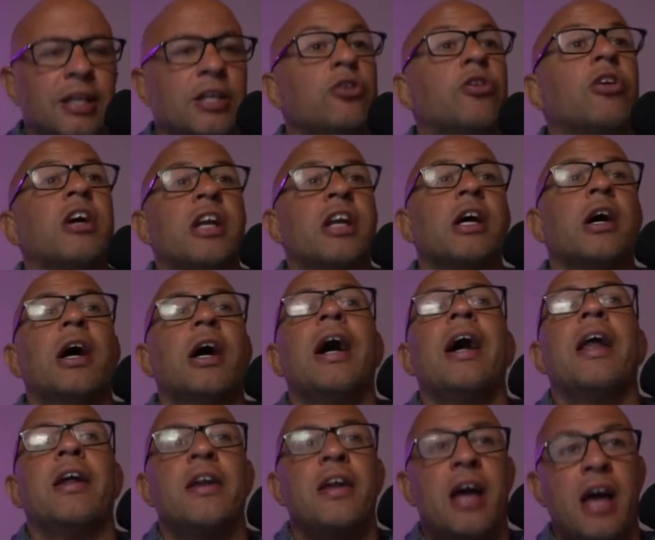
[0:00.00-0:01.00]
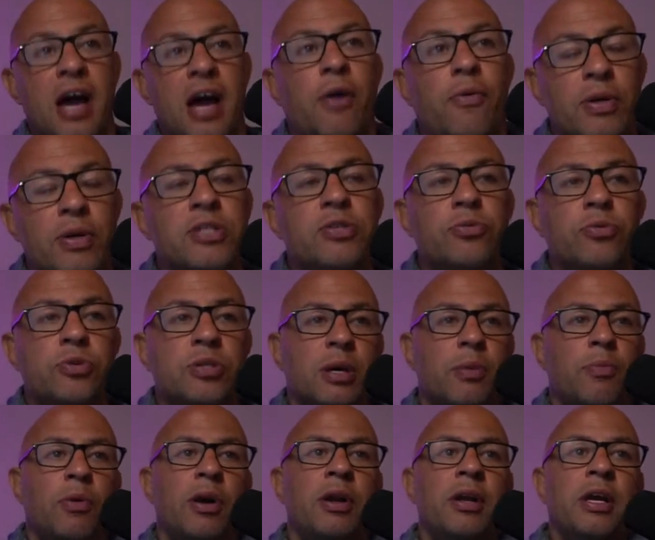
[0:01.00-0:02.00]
you're not going to go out and out wrestle
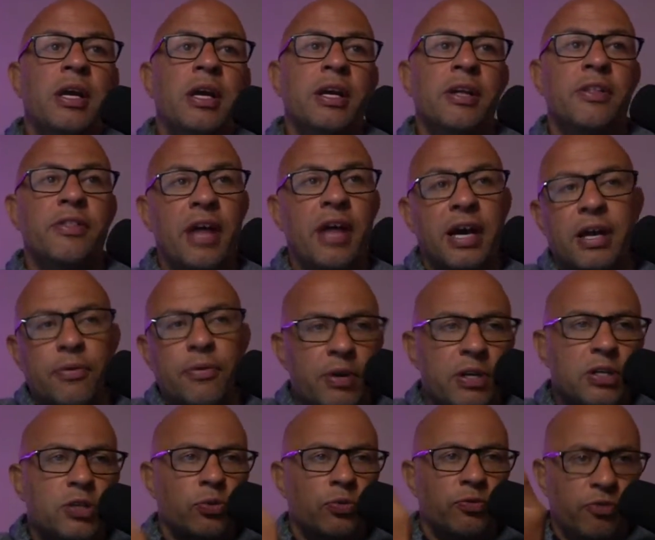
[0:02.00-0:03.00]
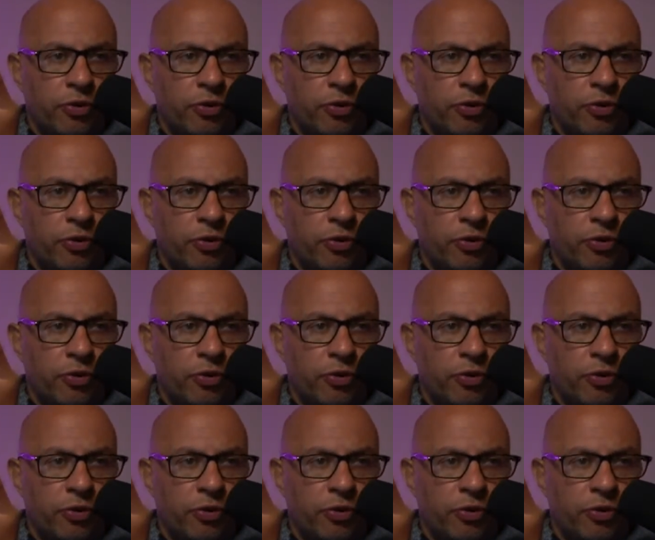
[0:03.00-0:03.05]
someone that can wrestle.